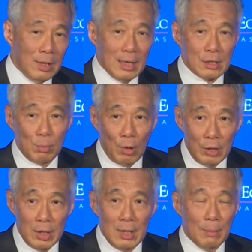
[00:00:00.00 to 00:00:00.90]
they
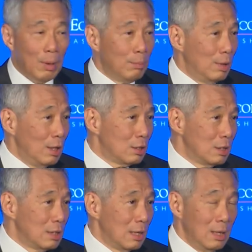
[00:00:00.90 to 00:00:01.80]
exploited the
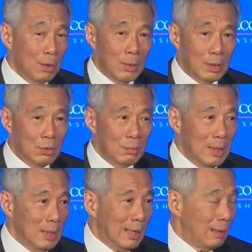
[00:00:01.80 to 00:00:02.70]
populations, and they were to
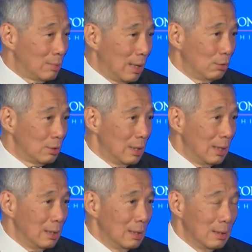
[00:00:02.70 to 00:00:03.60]
be kept out
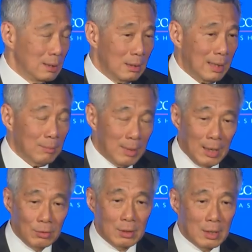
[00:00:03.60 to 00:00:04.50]
and kept
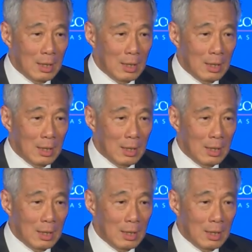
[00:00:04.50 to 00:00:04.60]
down,